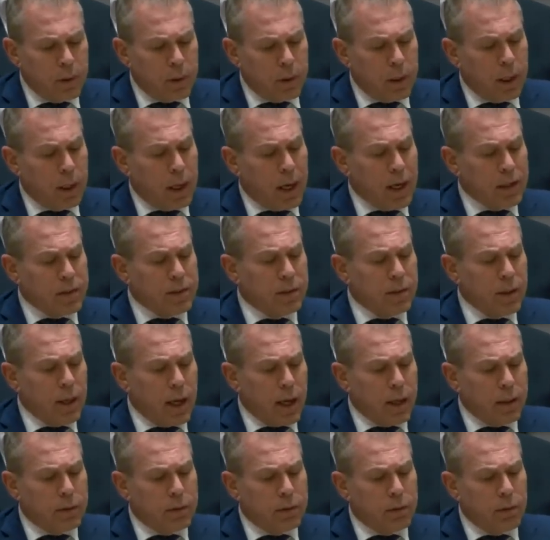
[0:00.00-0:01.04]
and last
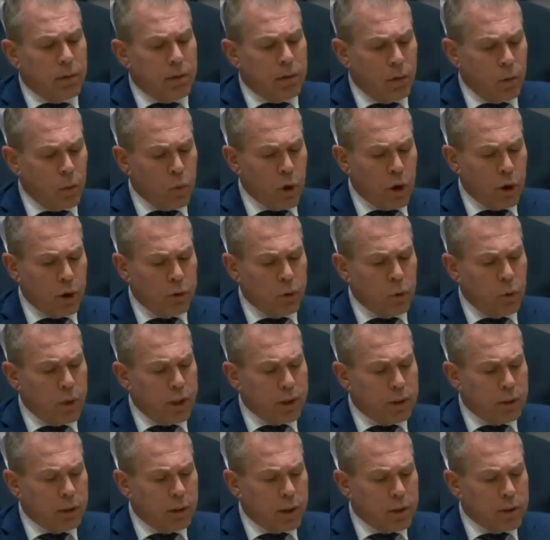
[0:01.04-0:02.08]
night the world
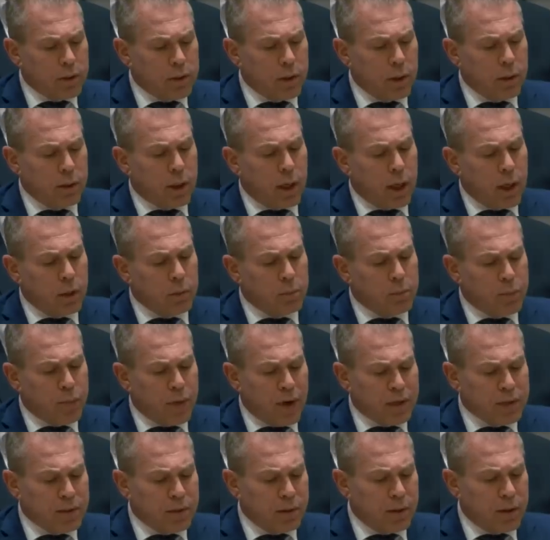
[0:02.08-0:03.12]
witnessed an
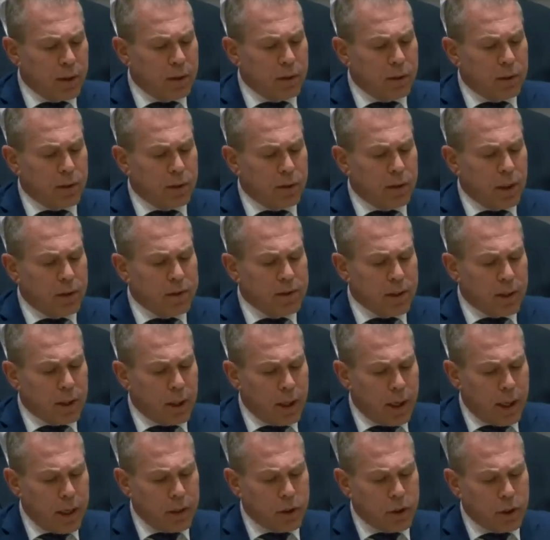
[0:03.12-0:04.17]
unprecedented
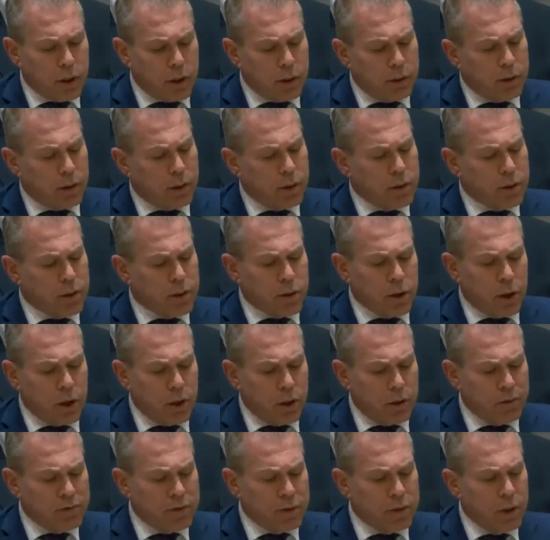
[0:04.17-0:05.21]
escalation that
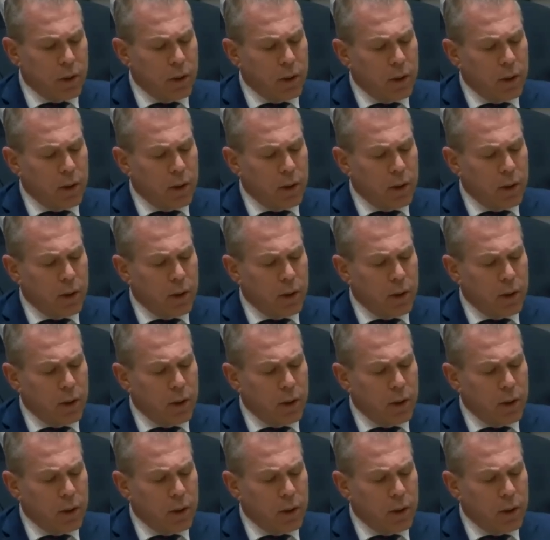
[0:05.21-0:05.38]
serves